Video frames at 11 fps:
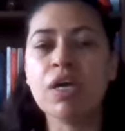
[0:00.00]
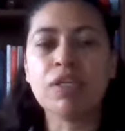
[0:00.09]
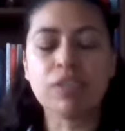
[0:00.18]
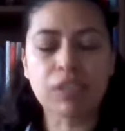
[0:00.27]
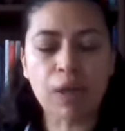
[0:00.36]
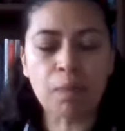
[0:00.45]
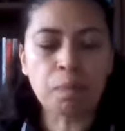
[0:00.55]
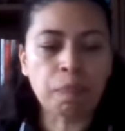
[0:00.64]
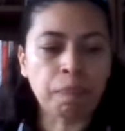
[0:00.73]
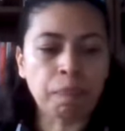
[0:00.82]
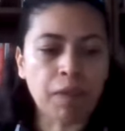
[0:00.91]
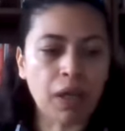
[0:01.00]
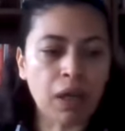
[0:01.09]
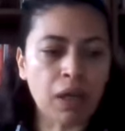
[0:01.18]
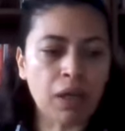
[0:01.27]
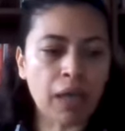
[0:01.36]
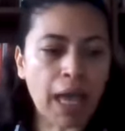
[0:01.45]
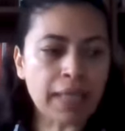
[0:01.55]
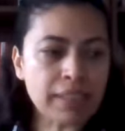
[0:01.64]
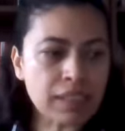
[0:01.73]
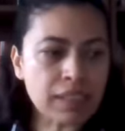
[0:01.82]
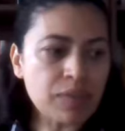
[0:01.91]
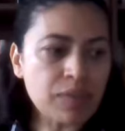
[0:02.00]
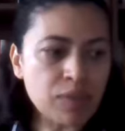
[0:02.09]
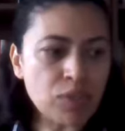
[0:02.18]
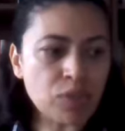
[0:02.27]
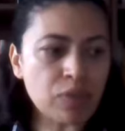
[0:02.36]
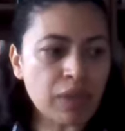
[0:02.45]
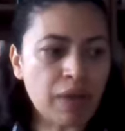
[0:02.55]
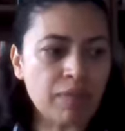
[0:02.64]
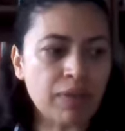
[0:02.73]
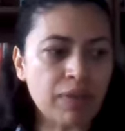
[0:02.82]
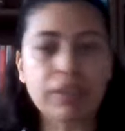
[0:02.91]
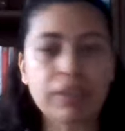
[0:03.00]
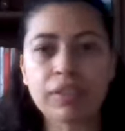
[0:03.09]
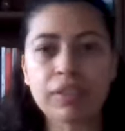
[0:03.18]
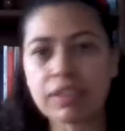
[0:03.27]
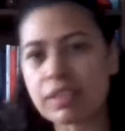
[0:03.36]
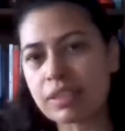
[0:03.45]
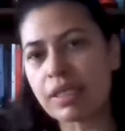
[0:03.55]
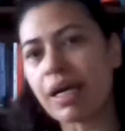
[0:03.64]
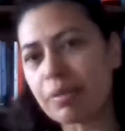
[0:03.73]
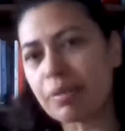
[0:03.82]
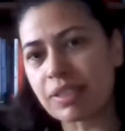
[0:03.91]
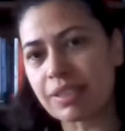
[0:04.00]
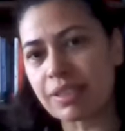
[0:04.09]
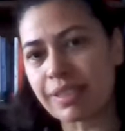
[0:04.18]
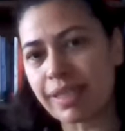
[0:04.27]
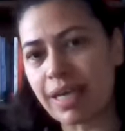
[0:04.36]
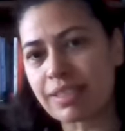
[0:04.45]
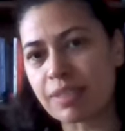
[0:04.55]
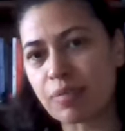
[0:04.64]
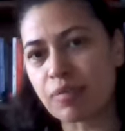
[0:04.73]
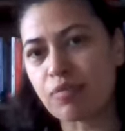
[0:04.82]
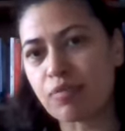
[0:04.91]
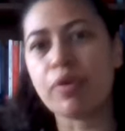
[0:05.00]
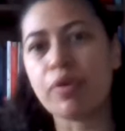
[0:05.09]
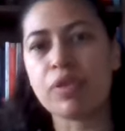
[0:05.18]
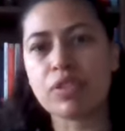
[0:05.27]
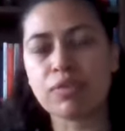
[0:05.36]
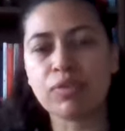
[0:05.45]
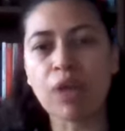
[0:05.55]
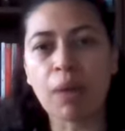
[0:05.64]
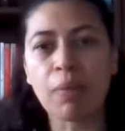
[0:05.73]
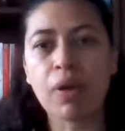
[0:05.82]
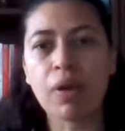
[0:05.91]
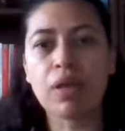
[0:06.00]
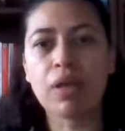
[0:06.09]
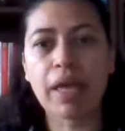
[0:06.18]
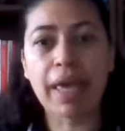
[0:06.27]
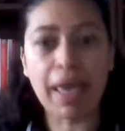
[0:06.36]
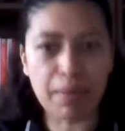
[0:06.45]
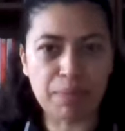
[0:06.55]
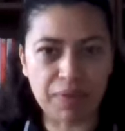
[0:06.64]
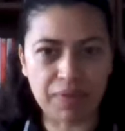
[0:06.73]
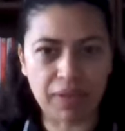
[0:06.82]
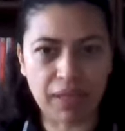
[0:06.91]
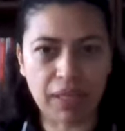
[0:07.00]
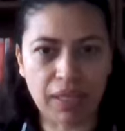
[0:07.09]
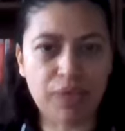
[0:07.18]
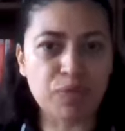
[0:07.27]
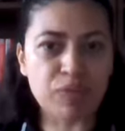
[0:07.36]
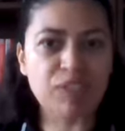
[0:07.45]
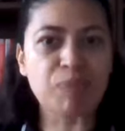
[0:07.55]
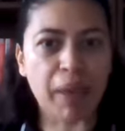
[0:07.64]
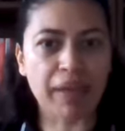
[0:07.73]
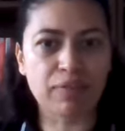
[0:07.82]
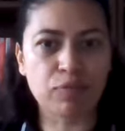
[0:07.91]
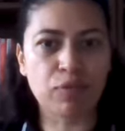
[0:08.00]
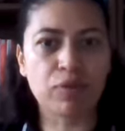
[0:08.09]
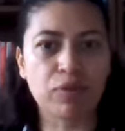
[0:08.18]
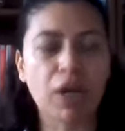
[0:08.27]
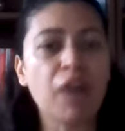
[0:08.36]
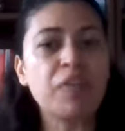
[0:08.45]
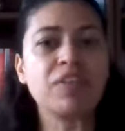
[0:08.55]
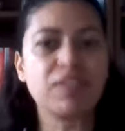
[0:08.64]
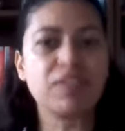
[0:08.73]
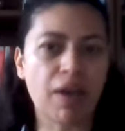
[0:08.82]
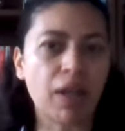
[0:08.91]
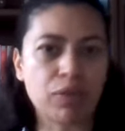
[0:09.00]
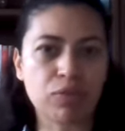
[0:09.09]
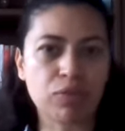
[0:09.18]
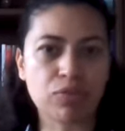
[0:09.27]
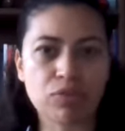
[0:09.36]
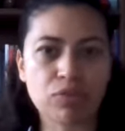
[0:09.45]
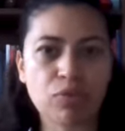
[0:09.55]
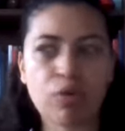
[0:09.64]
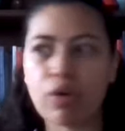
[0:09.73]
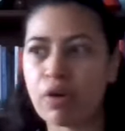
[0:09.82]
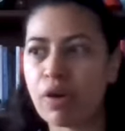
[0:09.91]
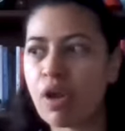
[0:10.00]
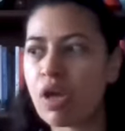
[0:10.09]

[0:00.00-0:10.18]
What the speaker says: So at the individual level, this helps us, like I said before, develop empathy and respect for others' values, or